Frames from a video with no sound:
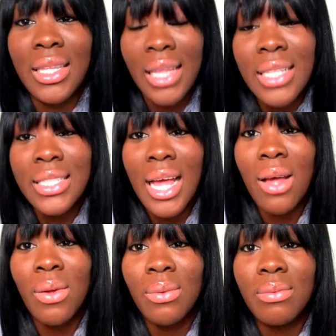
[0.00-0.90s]
that's
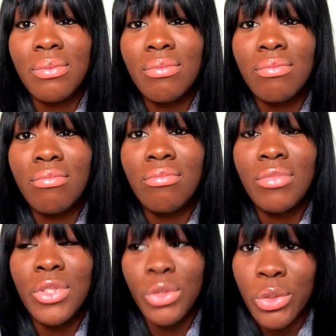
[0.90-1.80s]
how
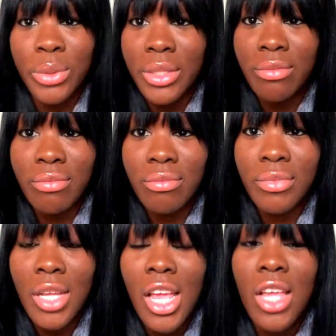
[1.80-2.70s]
you do it.
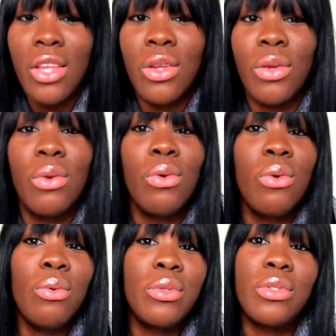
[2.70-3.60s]

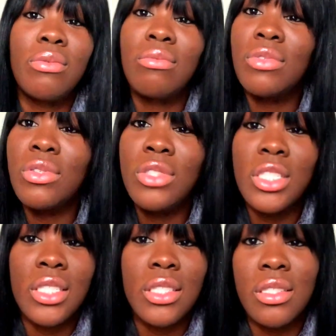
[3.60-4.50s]
You
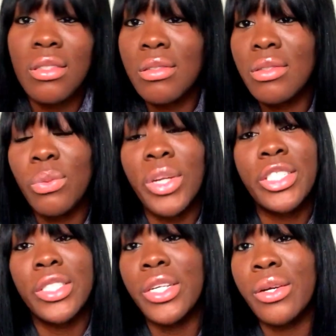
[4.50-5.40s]
just wait
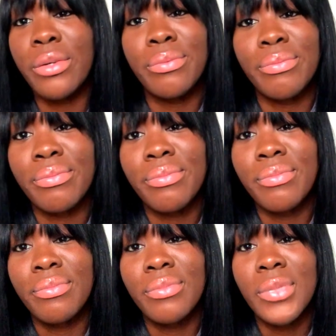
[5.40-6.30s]
your turn.
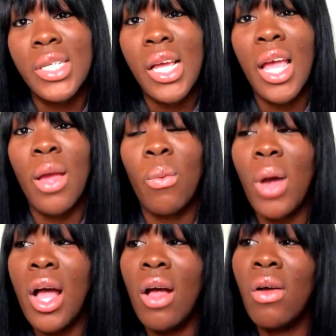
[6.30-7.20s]
And
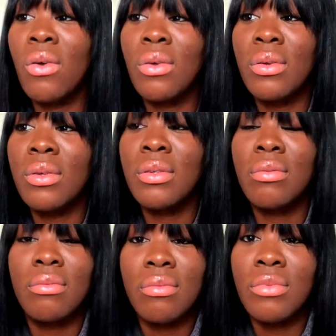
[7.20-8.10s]
while
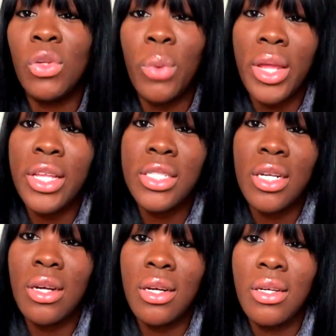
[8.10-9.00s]
you waiting your
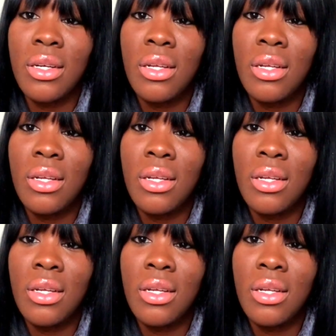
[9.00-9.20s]
turn,